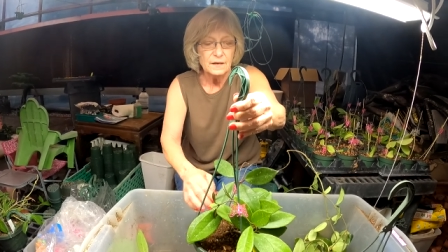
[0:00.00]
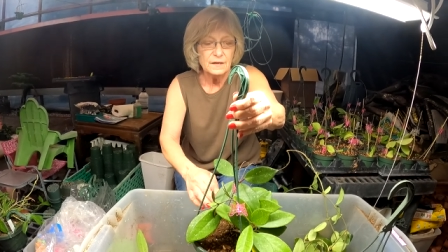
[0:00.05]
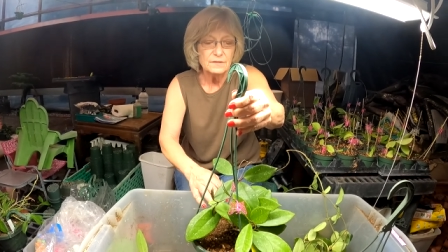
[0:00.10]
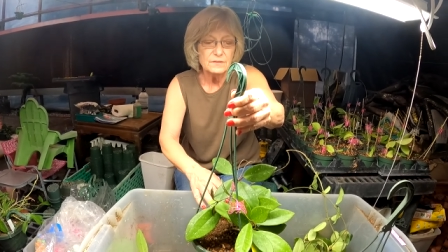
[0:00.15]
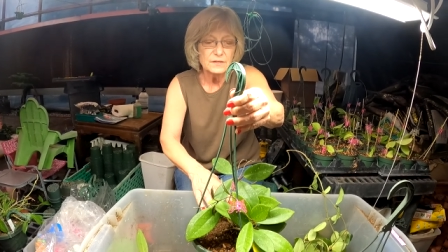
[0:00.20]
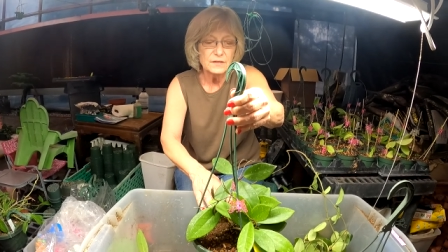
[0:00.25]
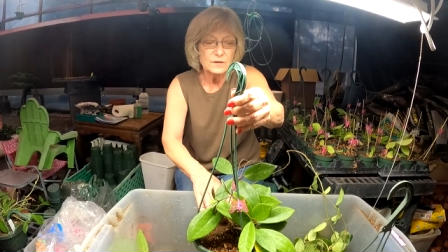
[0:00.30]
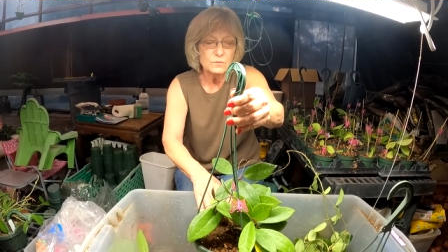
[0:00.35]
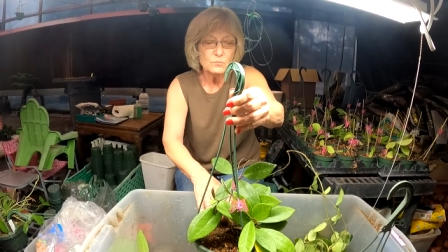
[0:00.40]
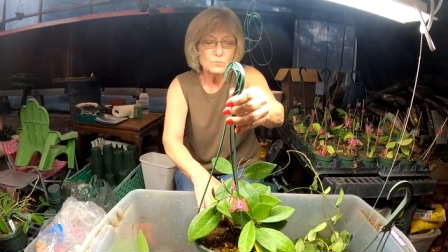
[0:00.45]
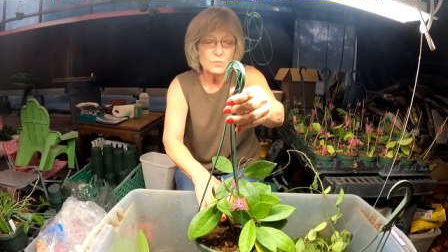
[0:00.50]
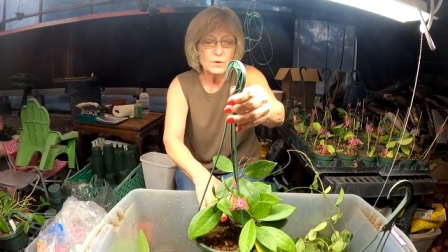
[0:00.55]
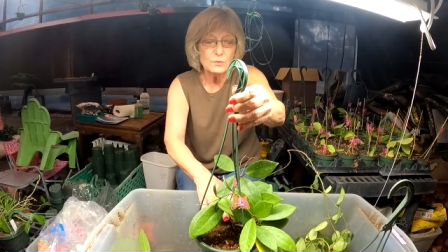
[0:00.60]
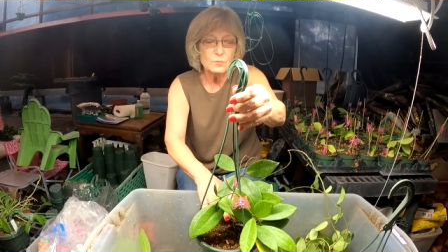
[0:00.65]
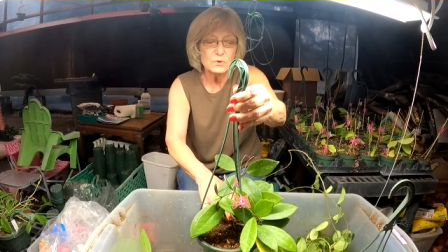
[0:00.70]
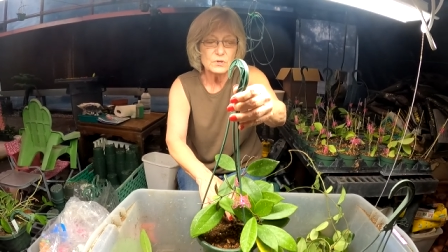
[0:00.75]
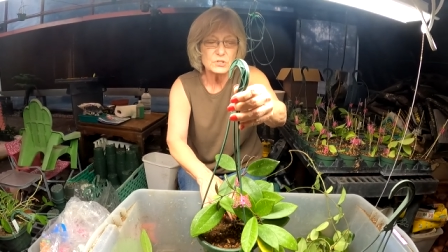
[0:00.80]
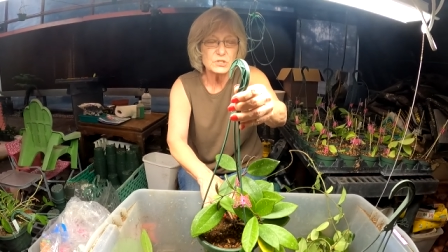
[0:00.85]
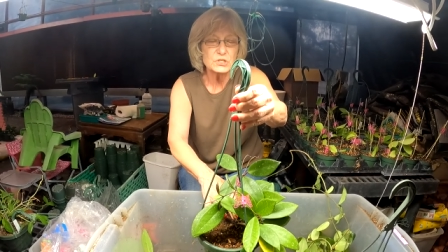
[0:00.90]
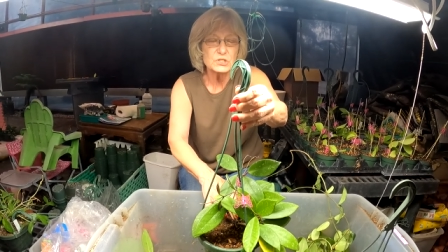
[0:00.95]
And then we
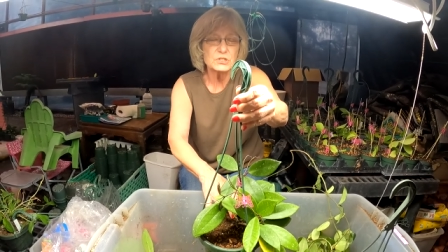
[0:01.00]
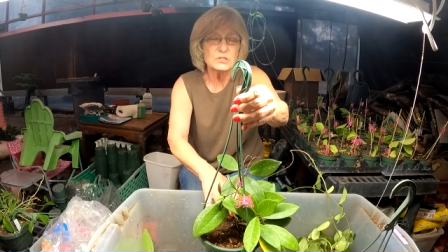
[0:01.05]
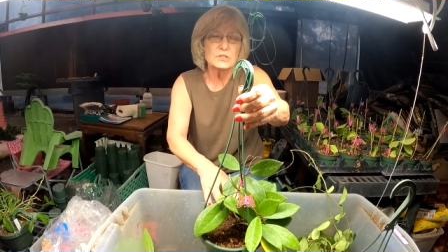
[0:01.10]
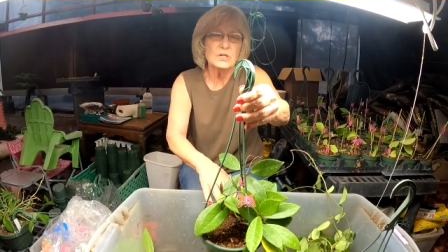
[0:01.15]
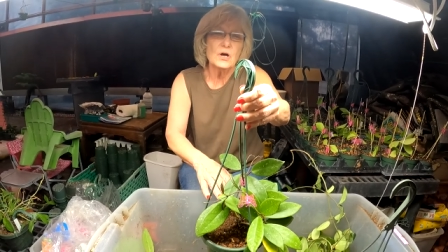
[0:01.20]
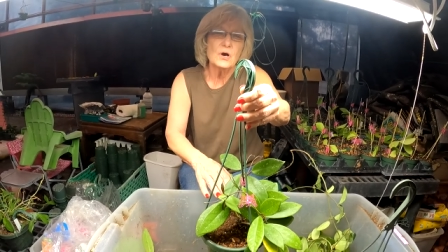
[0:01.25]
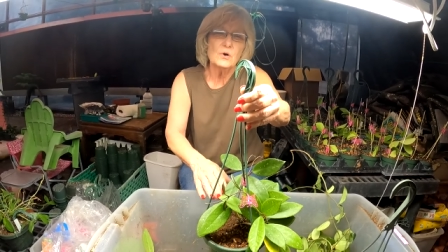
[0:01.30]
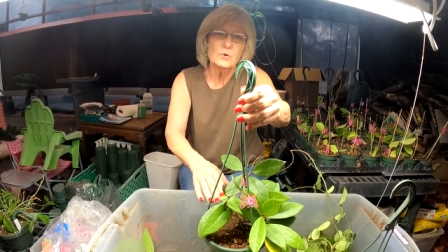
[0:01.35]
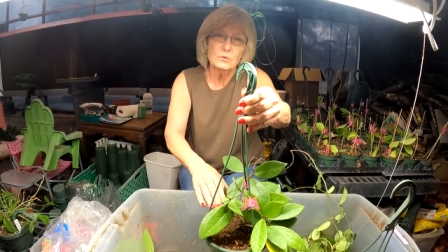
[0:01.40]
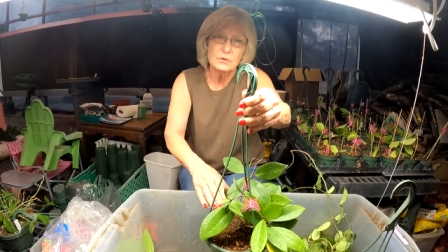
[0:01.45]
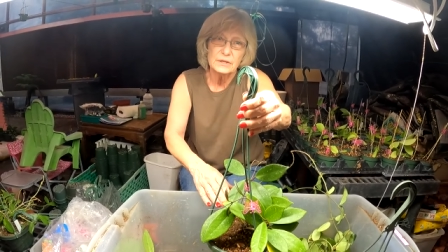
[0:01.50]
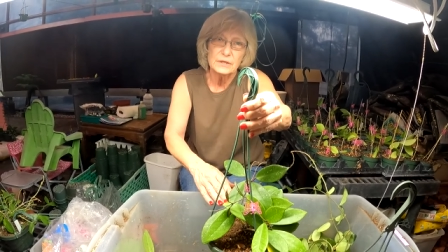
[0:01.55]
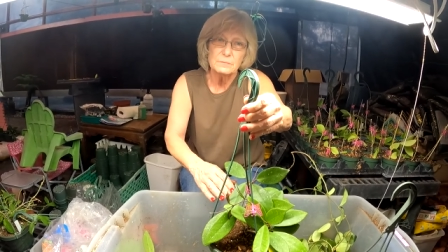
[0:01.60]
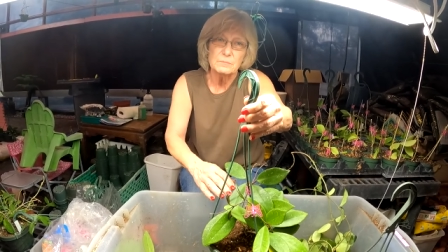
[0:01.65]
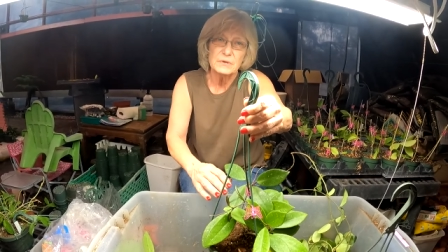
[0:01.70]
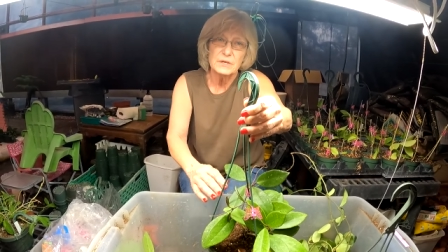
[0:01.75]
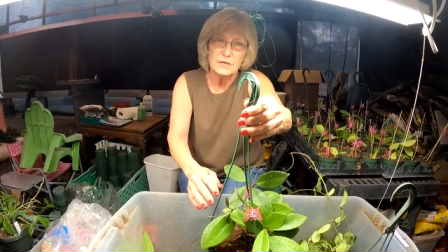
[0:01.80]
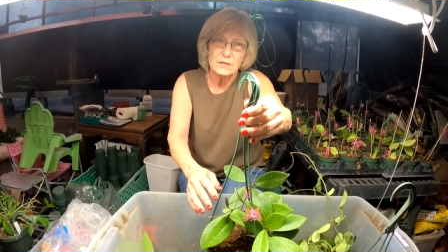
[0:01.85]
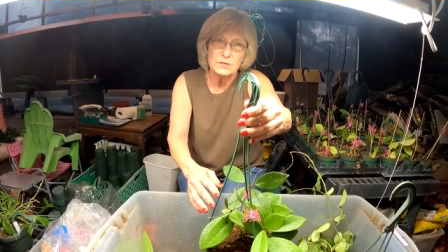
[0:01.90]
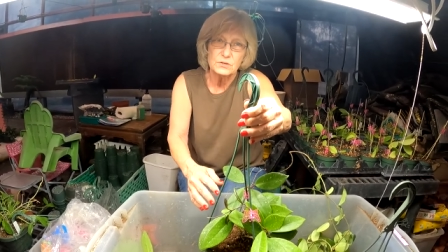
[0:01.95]
would slowly
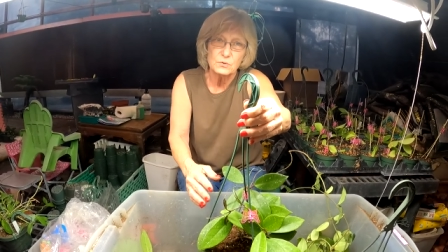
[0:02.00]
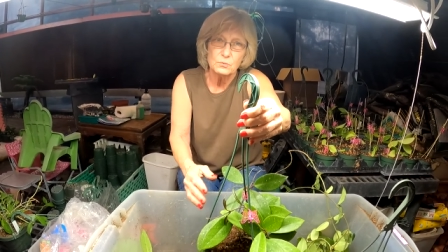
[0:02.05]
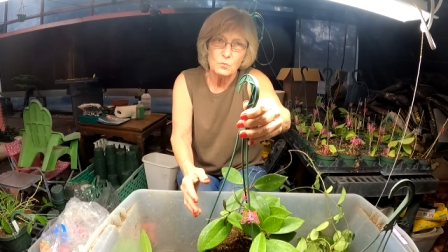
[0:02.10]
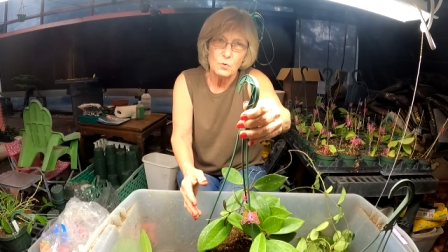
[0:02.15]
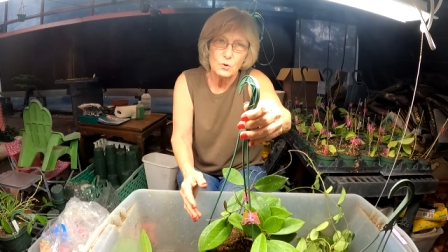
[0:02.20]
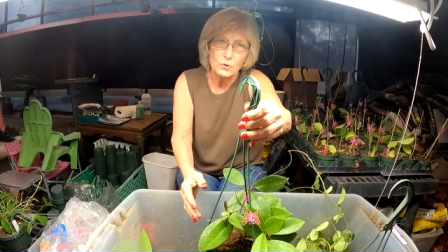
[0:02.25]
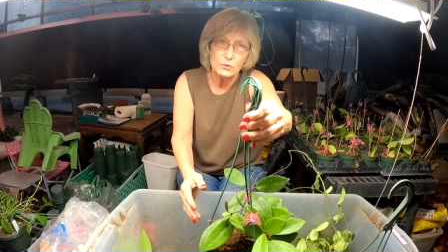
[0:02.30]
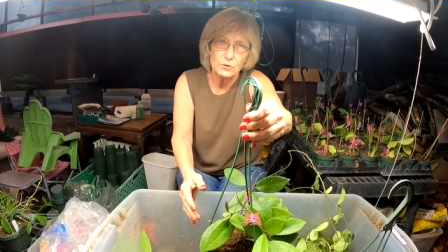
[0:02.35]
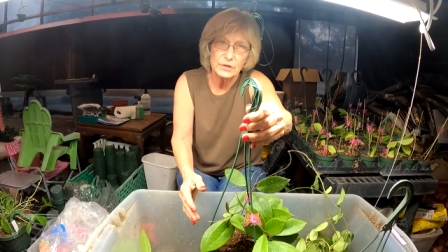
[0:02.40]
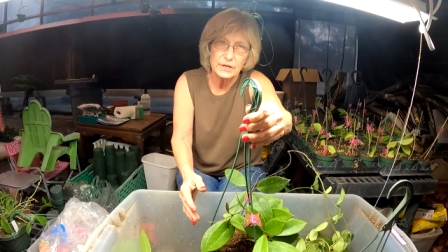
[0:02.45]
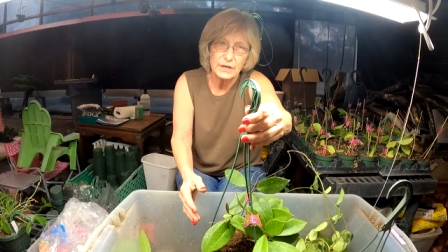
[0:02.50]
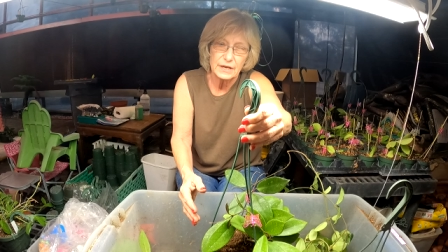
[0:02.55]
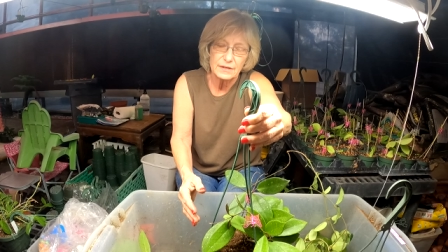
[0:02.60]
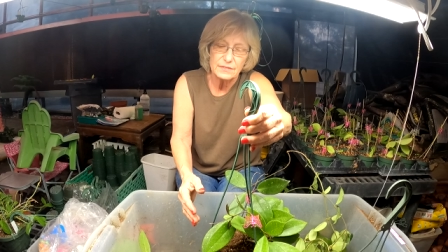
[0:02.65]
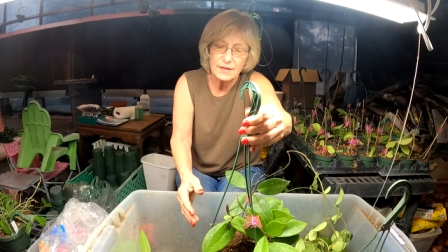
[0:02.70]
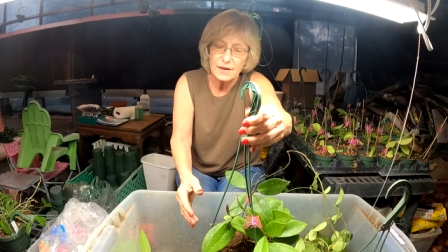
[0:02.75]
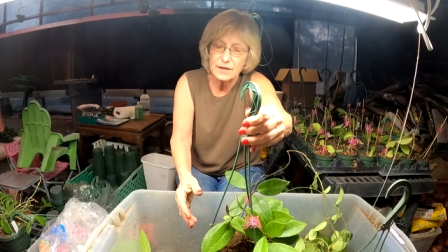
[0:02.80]
begin to water it again.